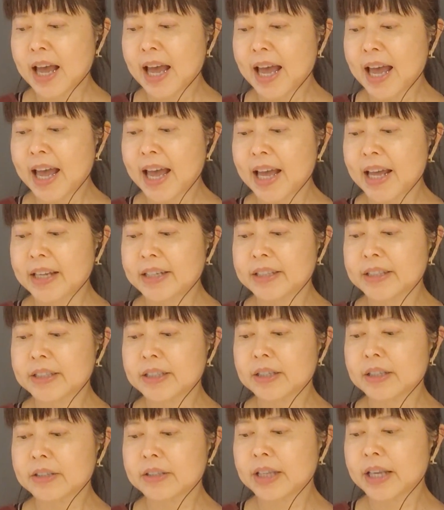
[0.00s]
and
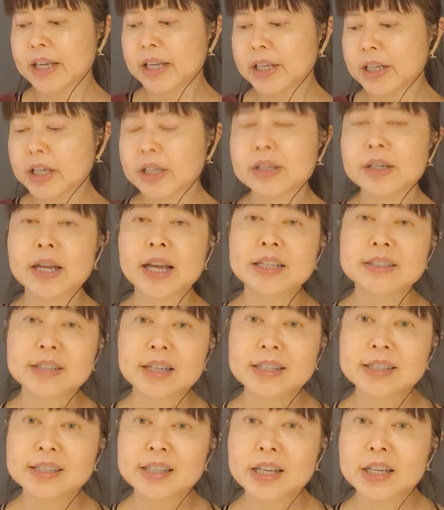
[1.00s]
they can, as I
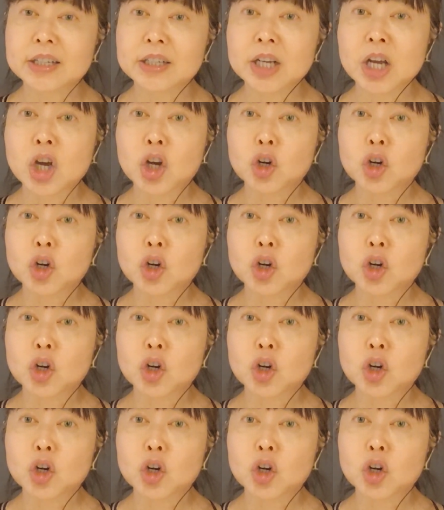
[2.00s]
said,